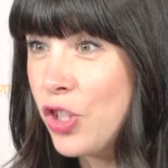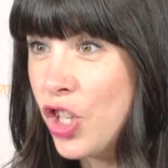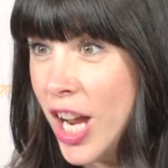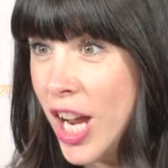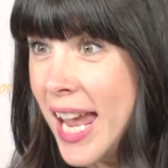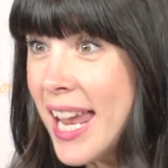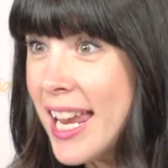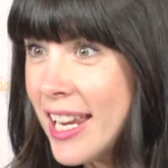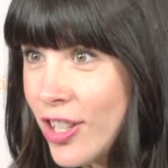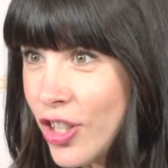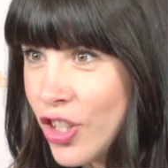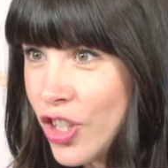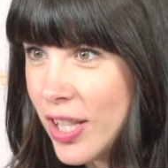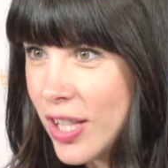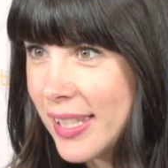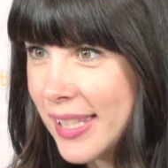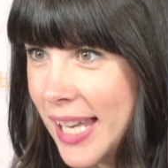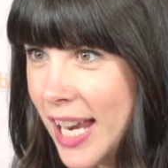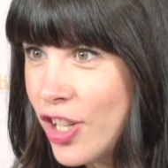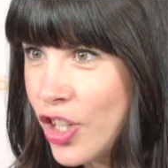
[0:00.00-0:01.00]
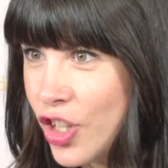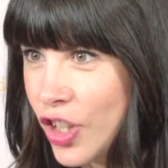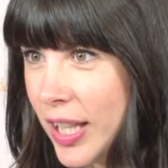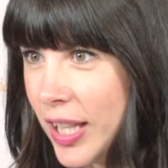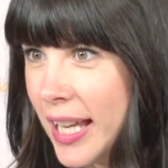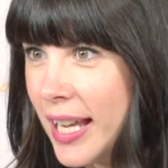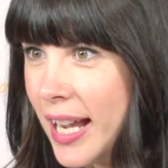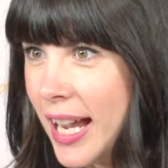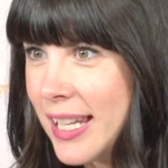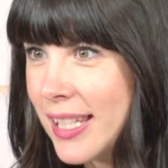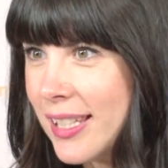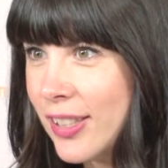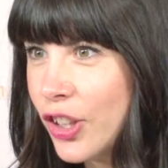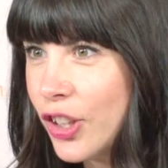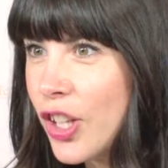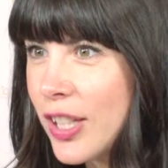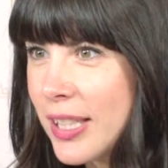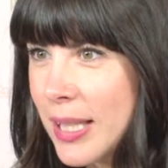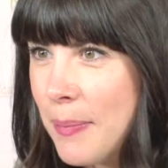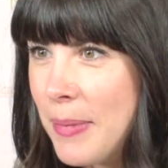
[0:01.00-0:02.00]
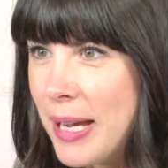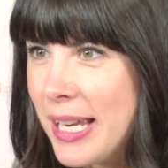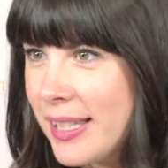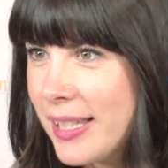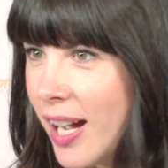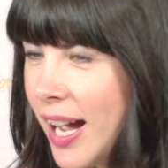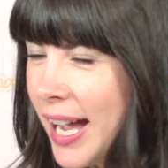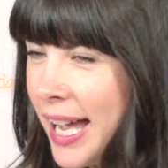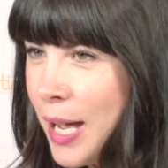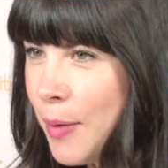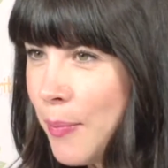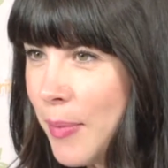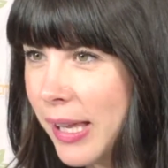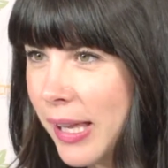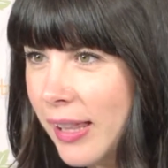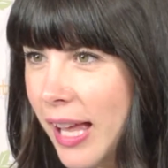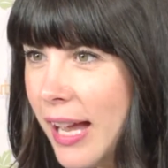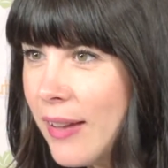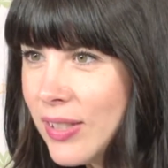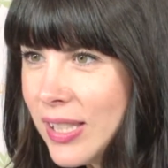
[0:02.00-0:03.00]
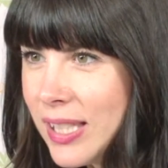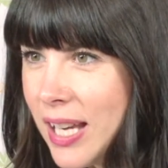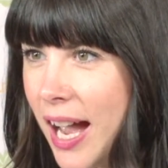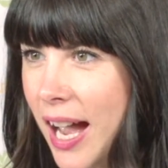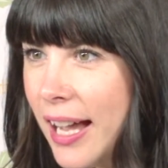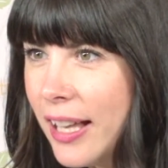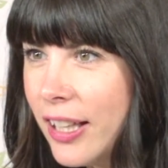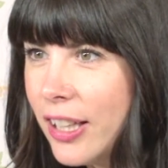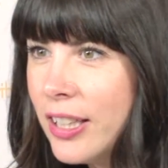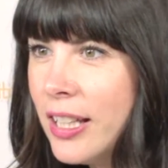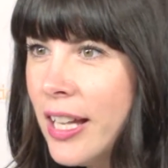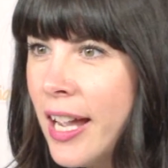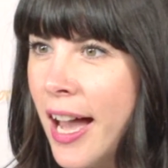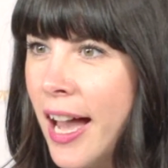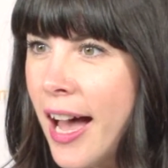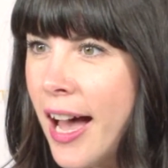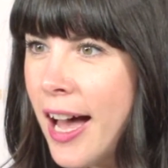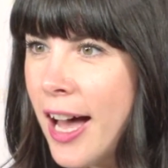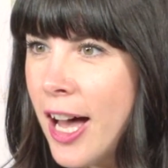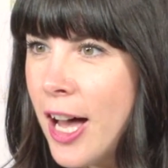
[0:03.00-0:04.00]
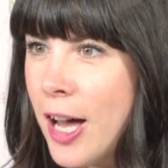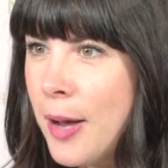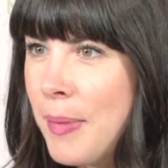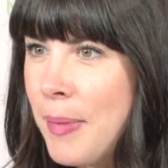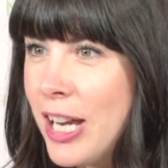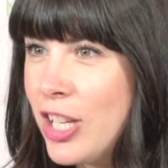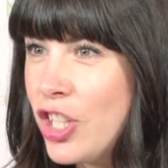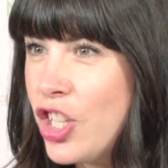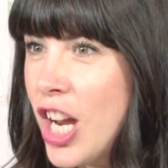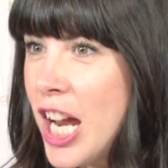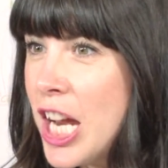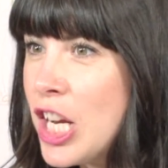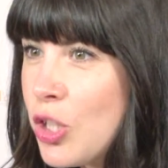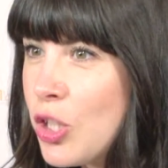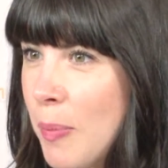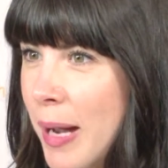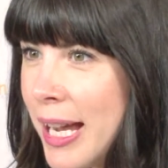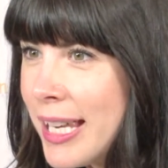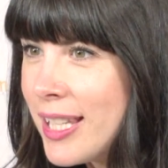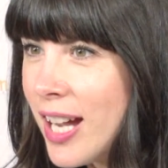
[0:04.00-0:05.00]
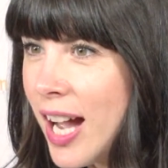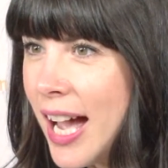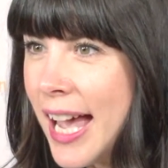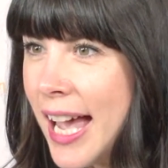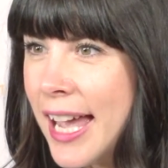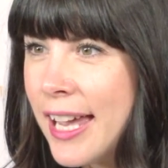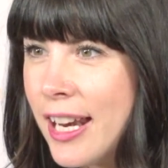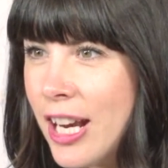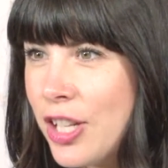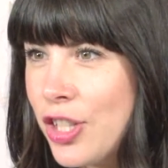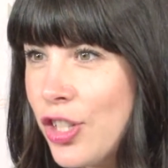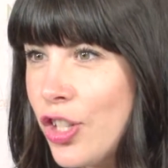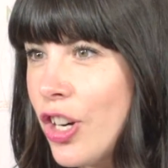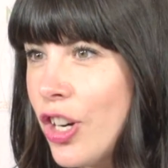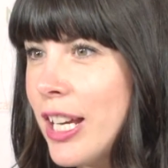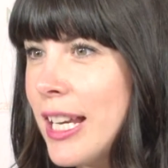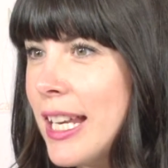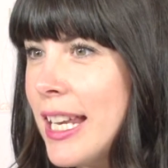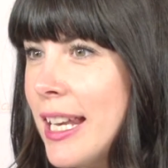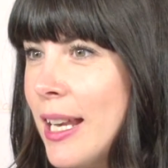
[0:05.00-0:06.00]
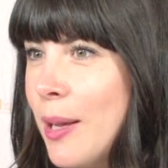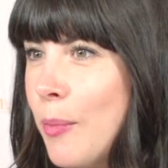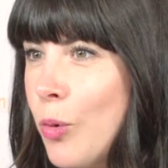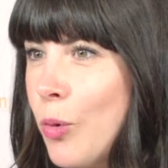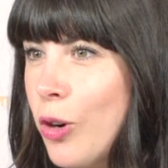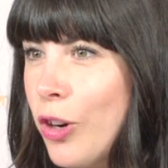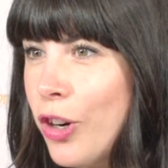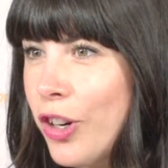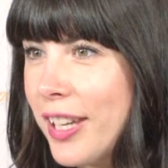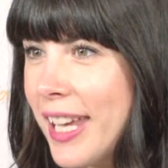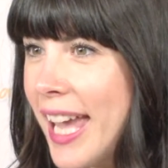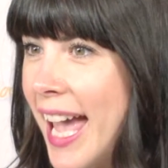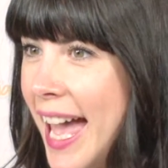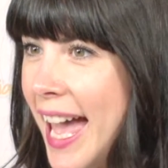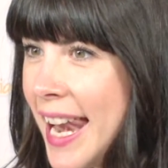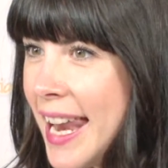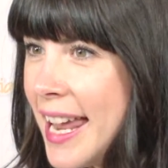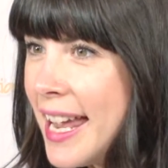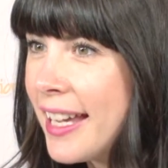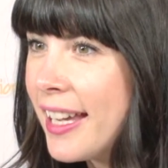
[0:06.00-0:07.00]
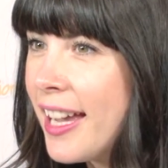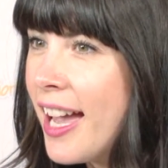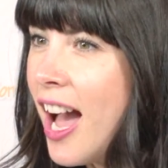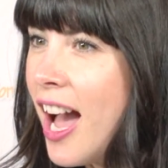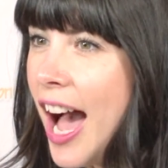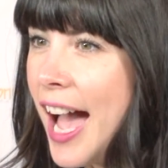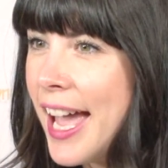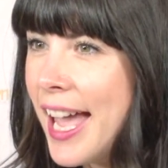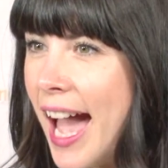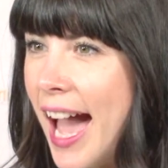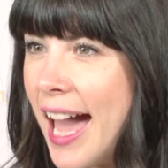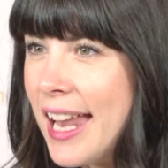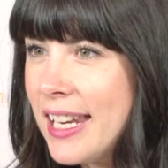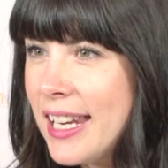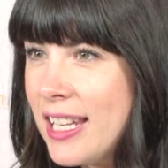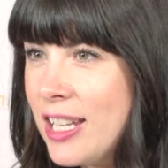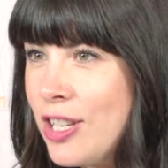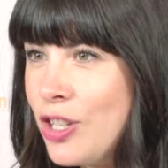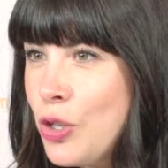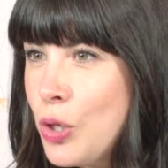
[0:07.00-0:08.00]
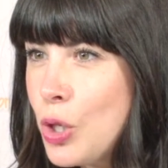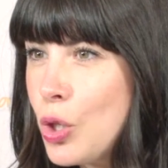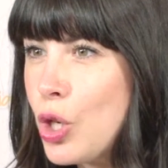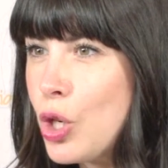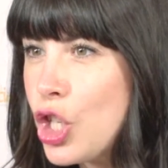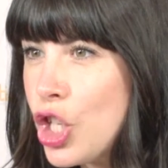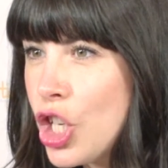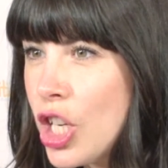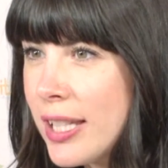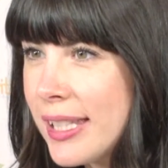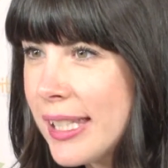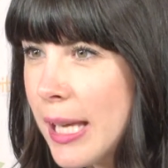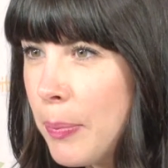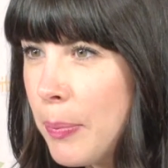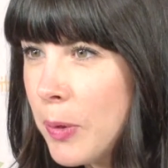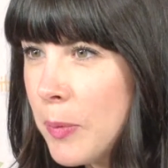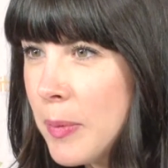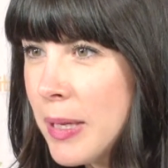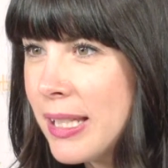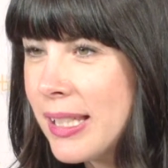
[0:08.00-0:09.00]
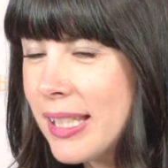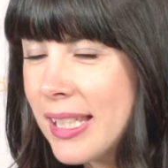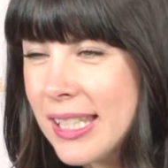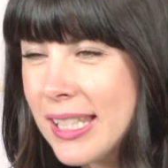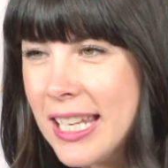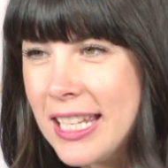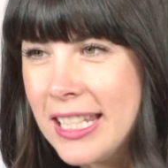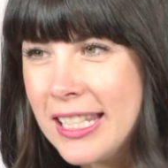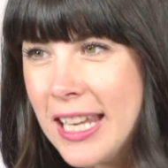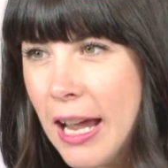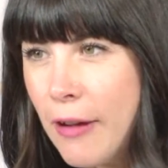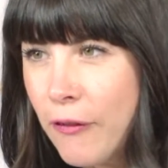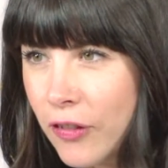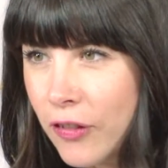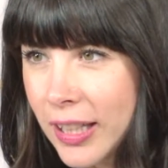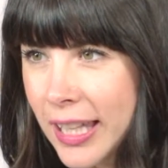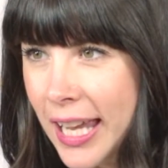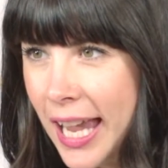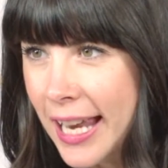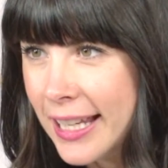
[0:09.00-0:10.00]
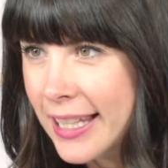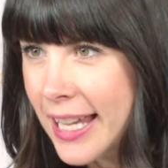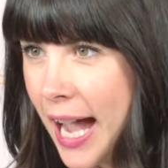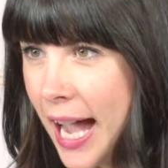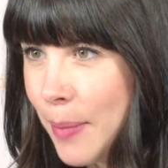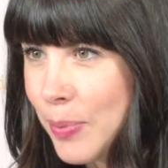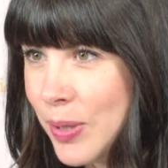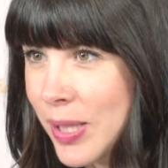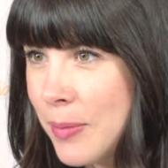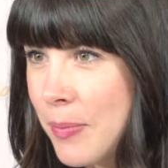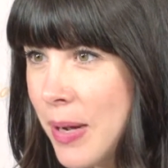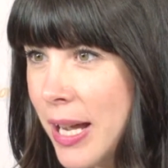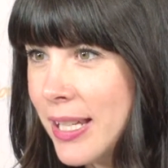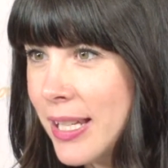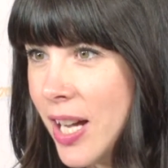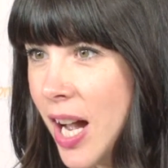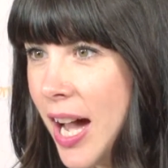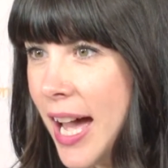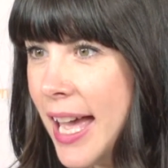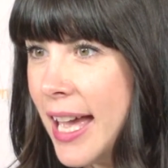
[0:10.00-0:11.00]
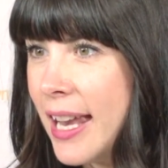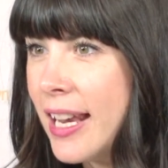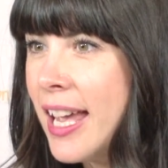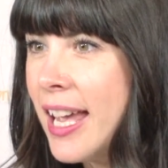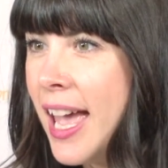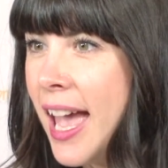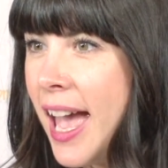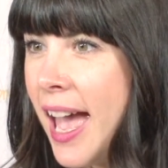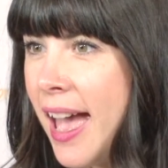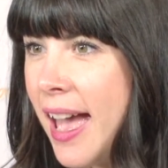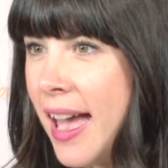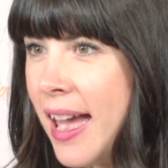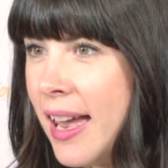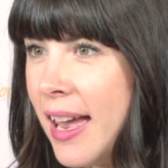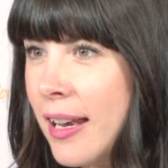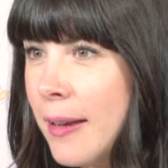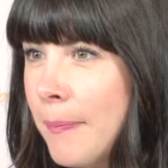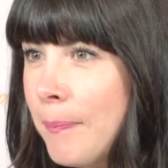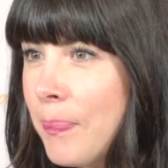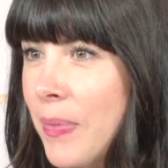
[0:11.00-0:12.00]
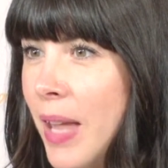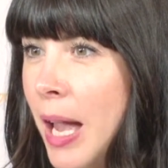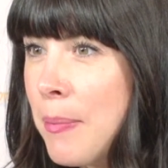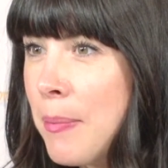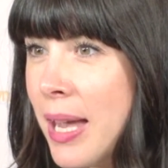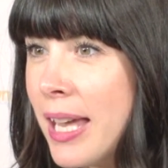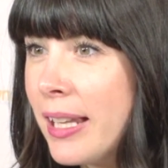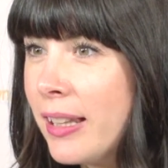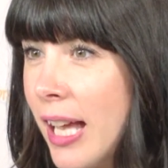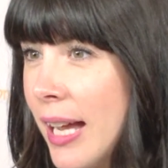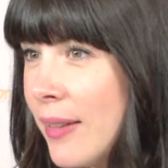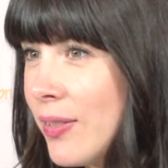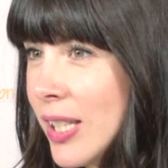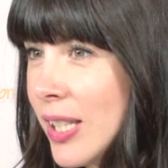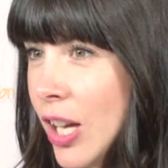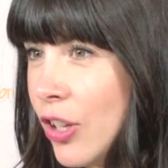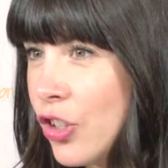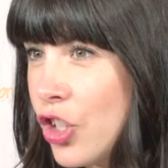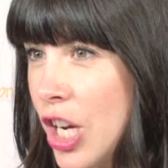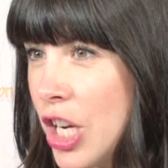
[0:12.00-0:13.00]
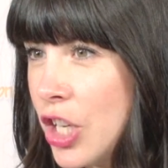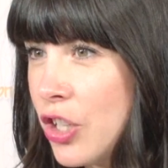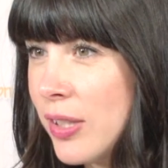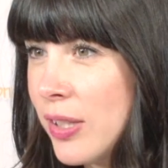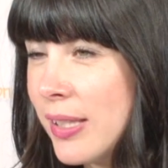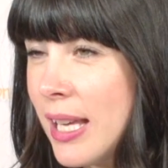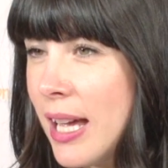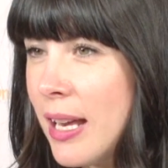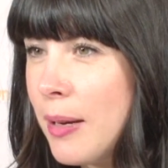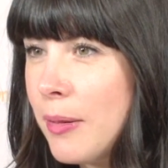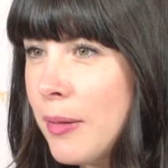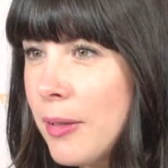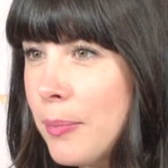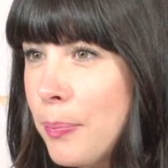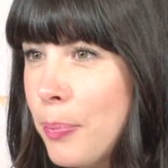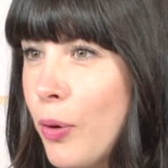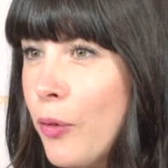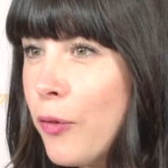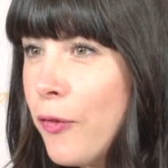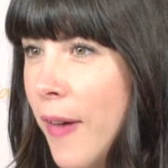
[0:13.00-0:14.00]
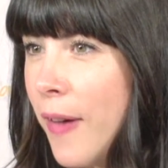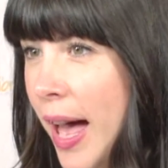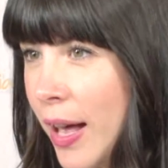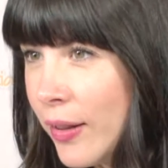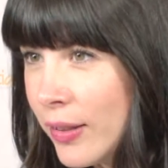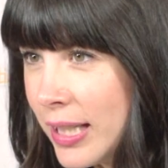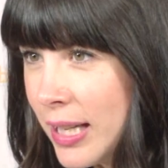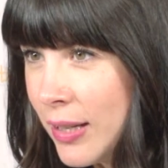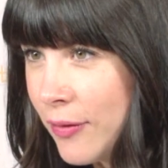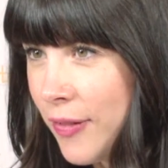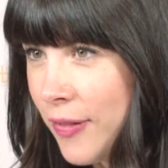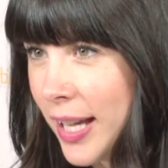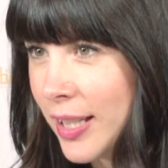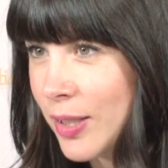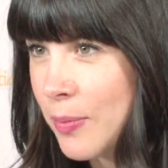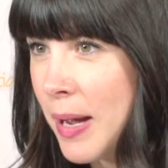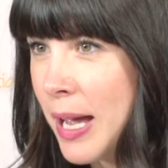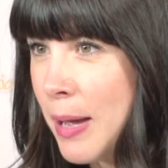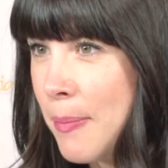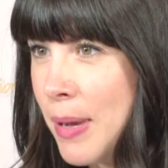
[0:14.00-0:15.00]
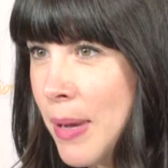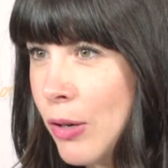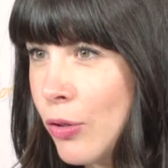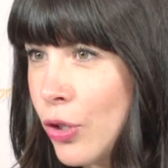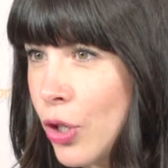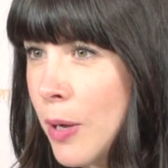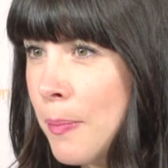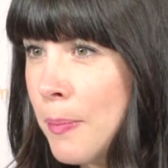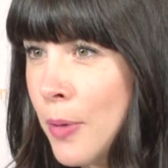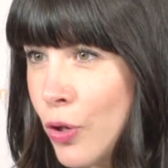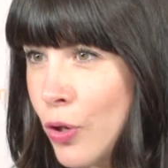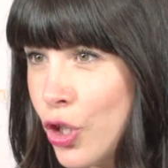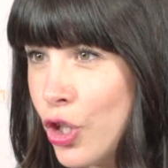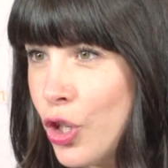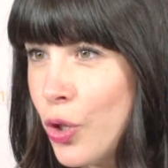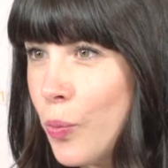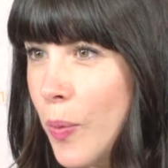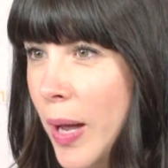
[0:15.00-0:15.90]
change, essentially. I looked at my diet, my lifestyle, um, I changed my diet, I started eating more organic, I added in nutritional supplements because I definitely had gaps in my diet, and I made lifestyle changes that profoundly affect my emo emotional